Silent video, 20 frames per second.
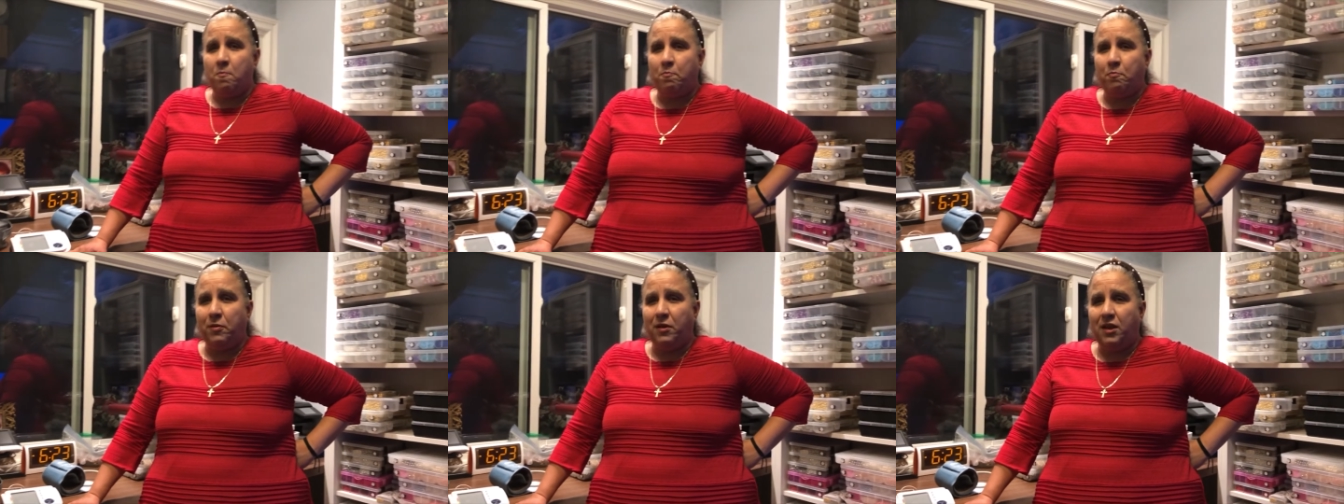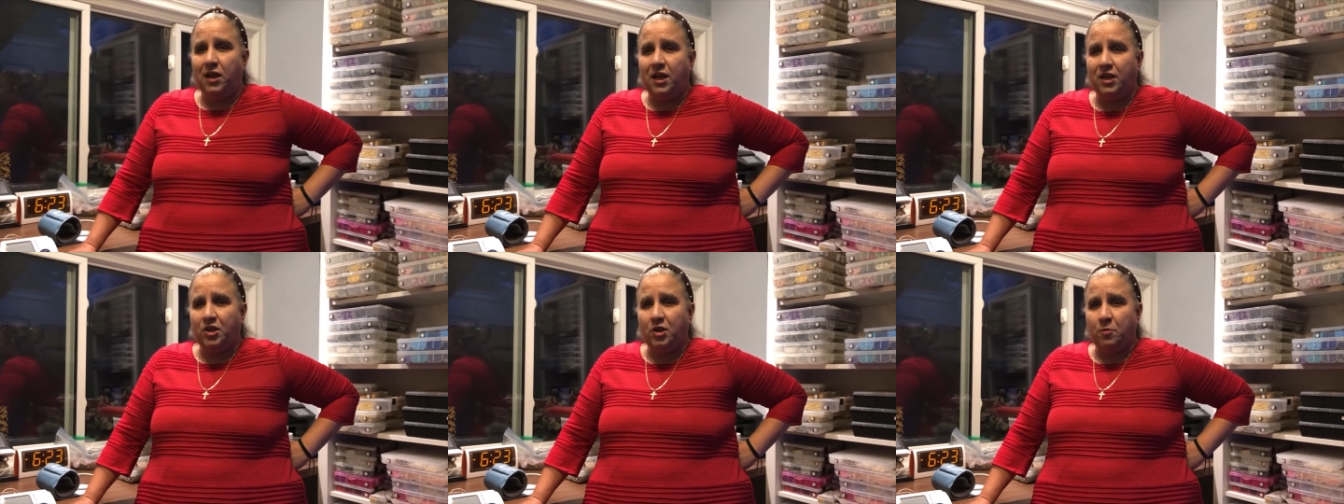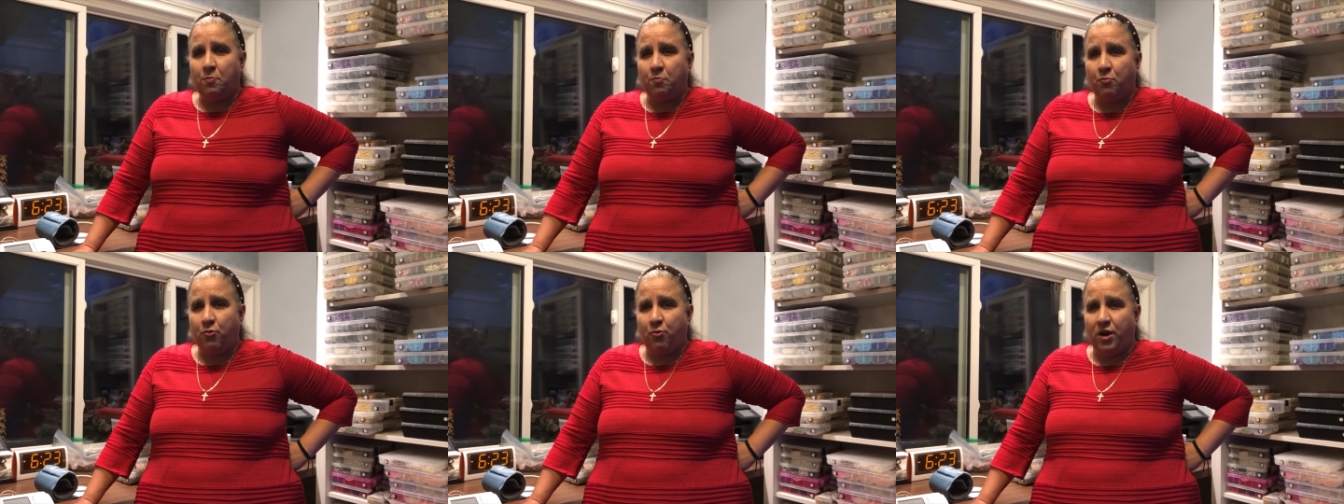
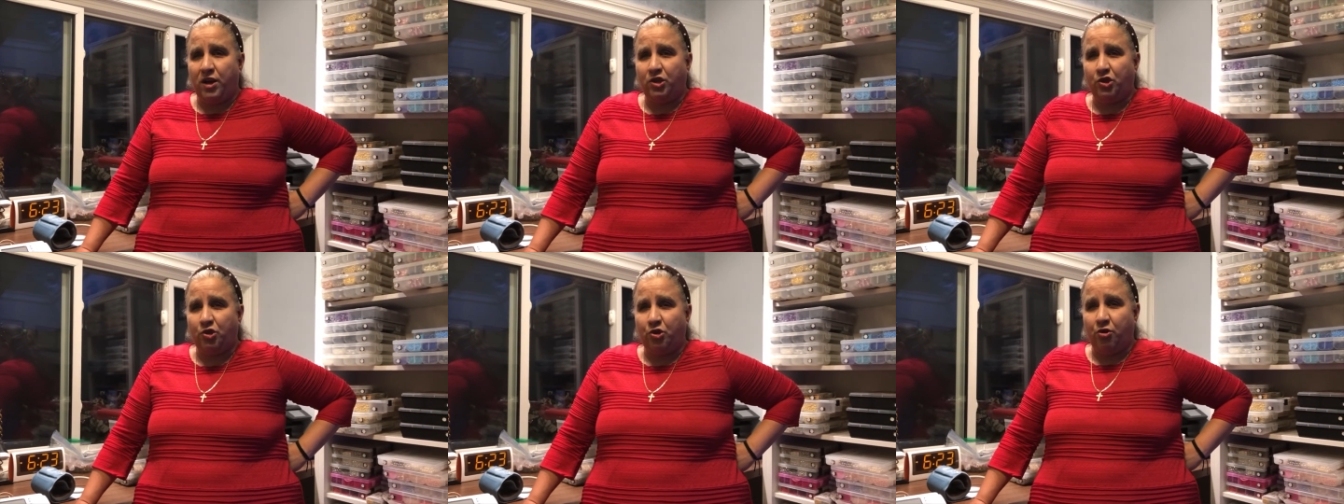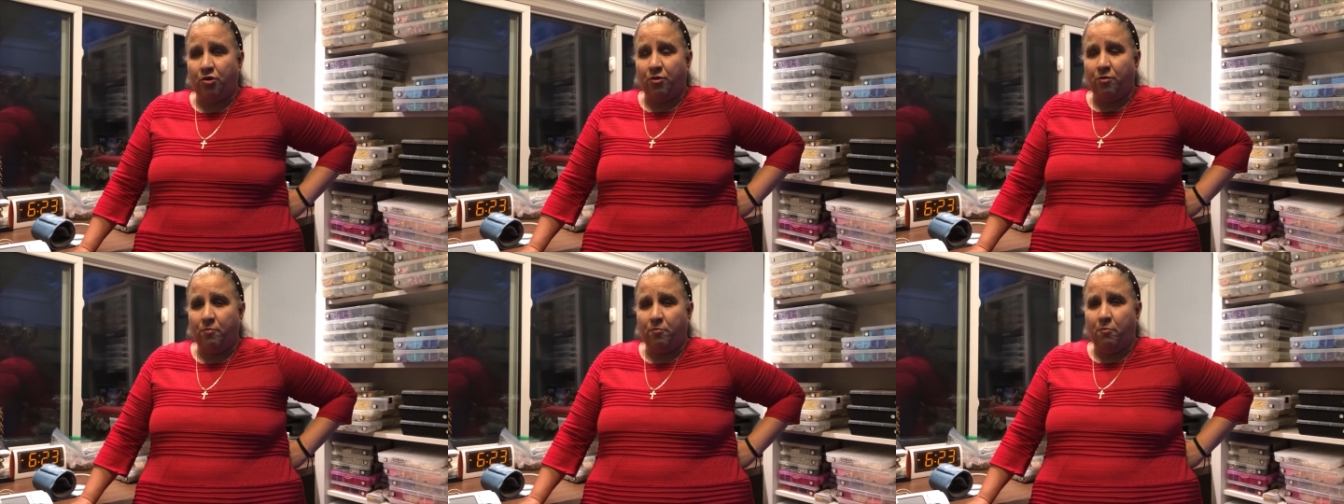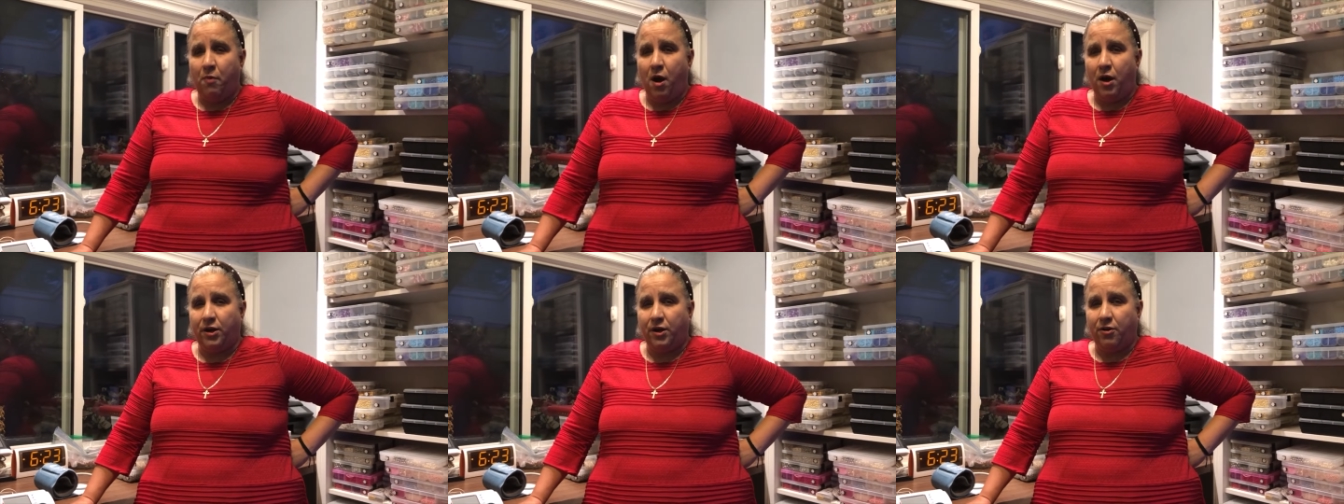blood pressure
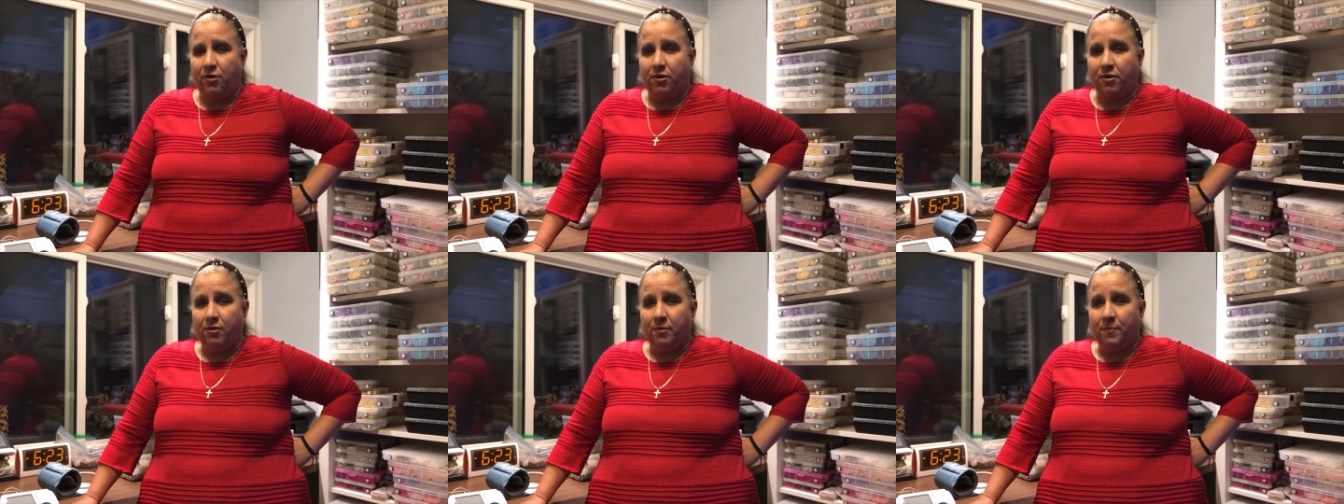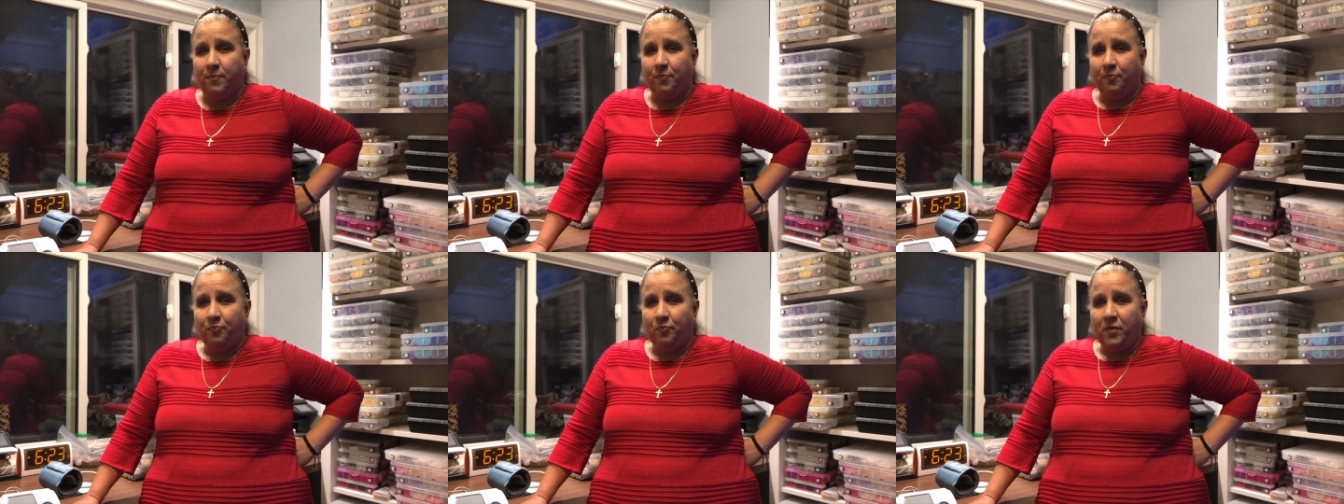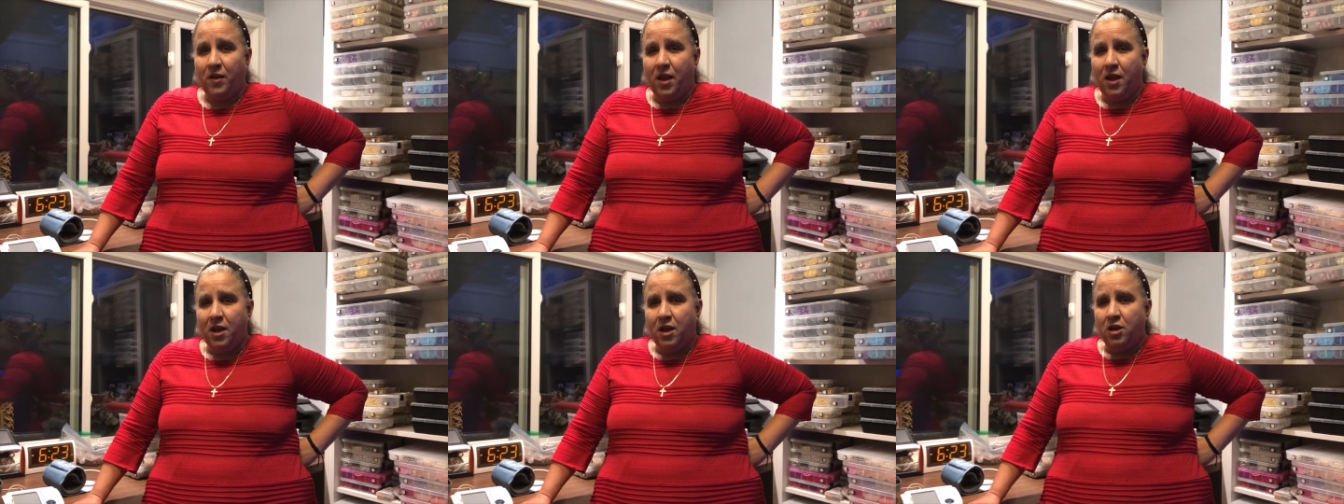monitor.
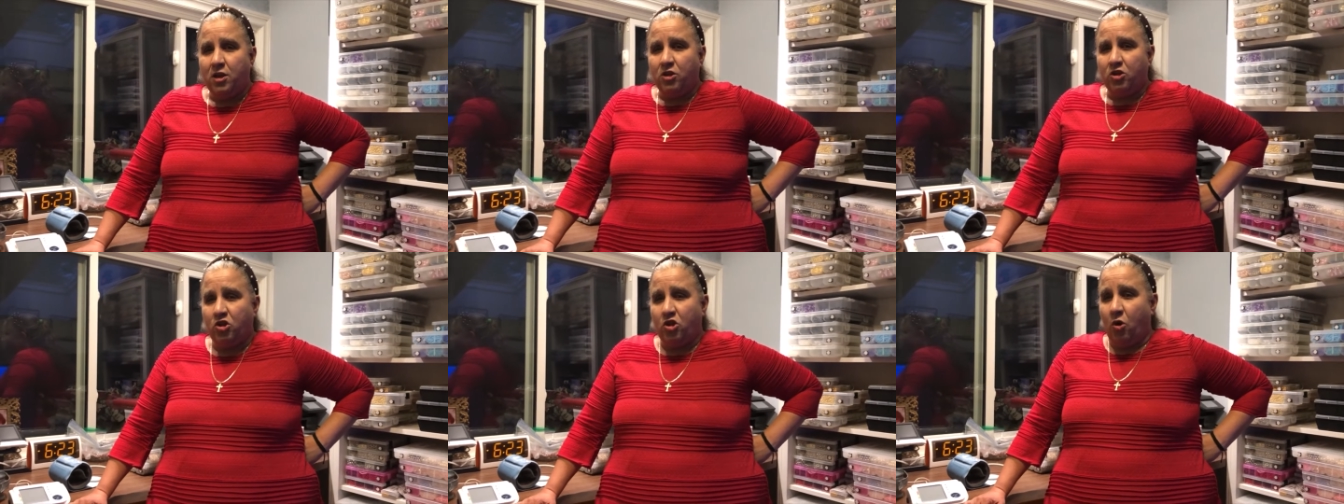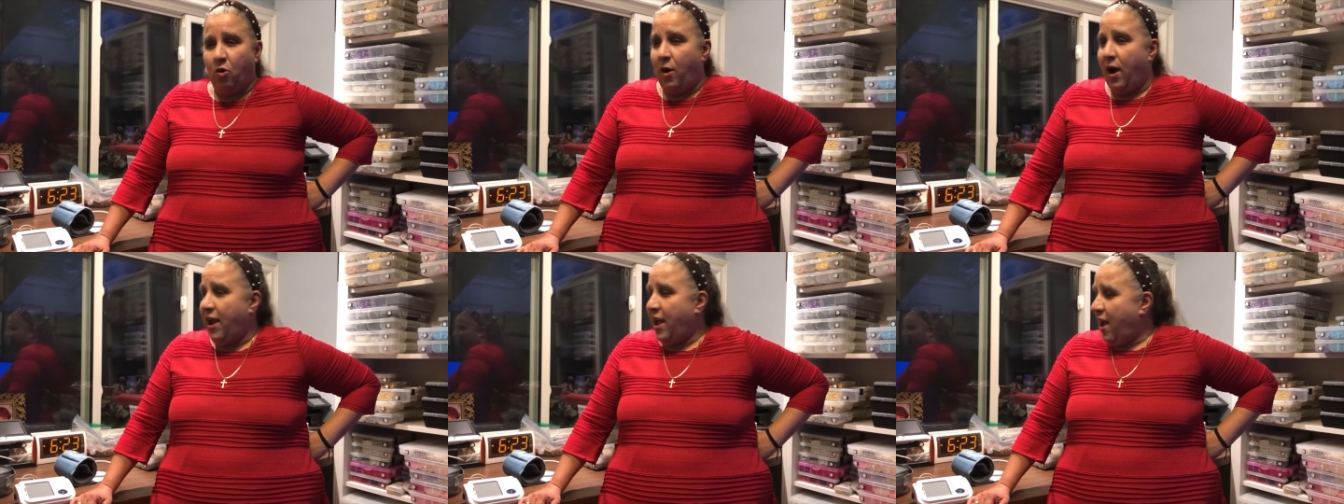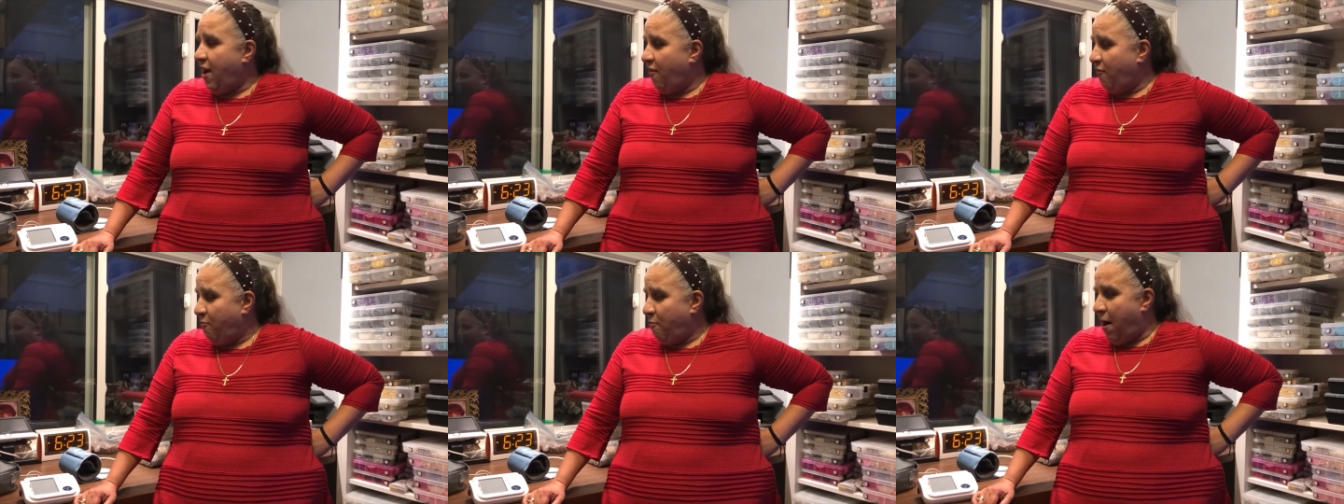So I
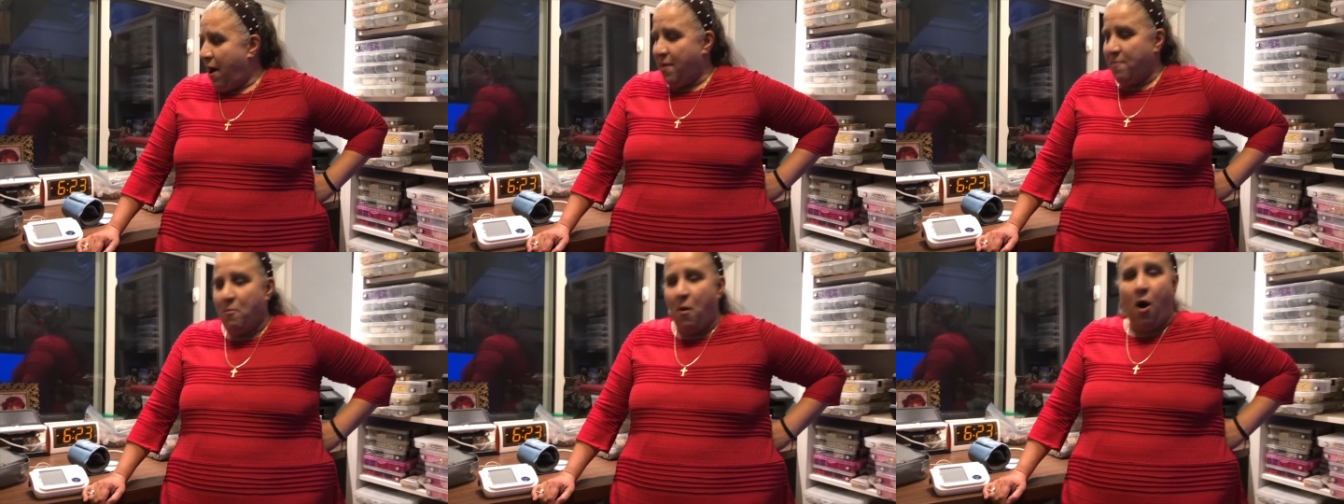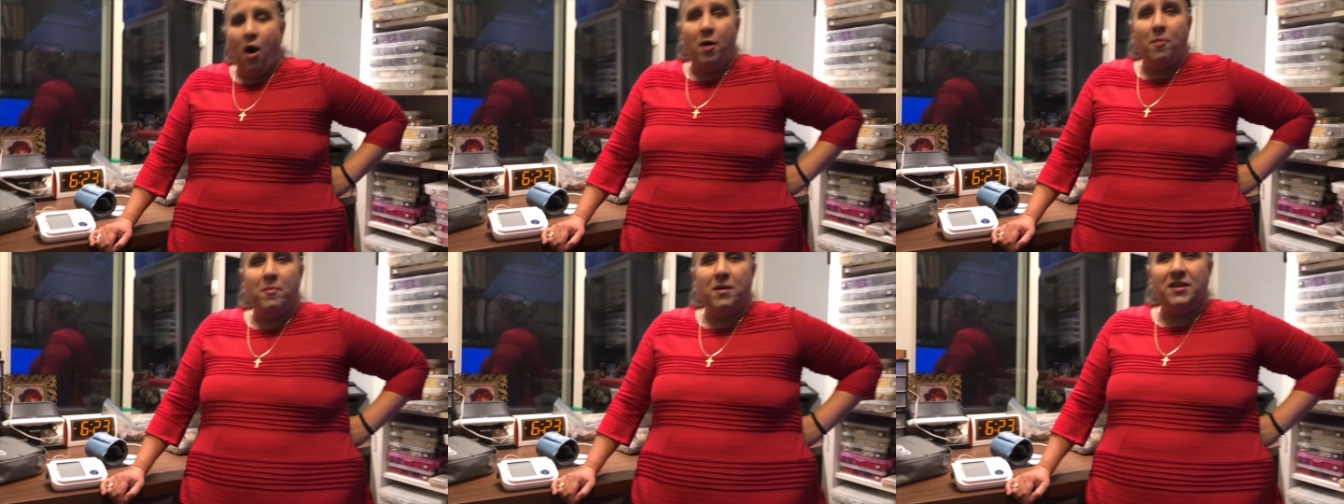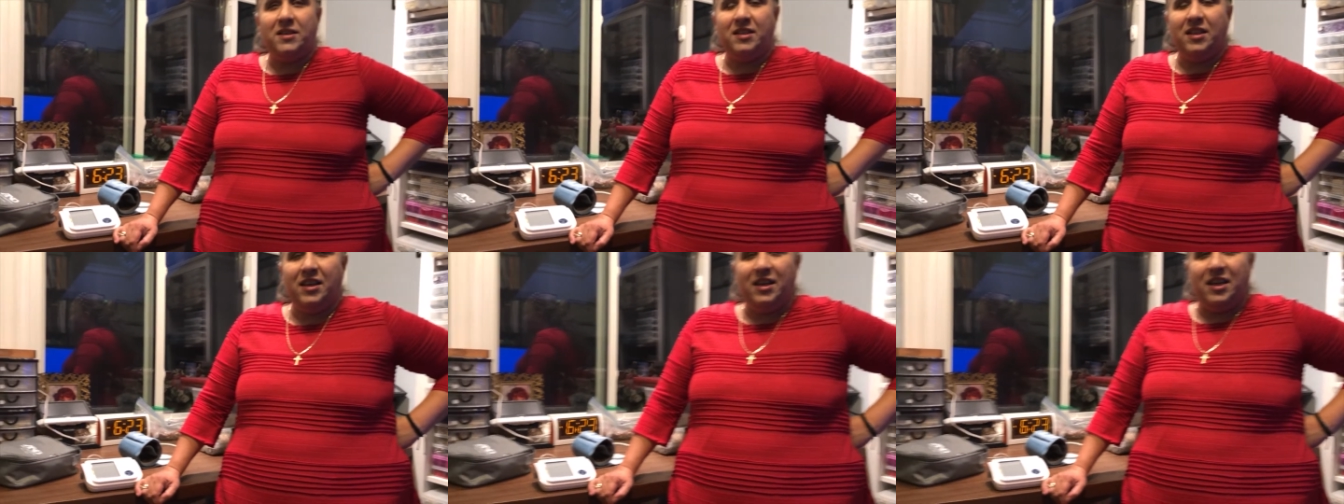have my mom as the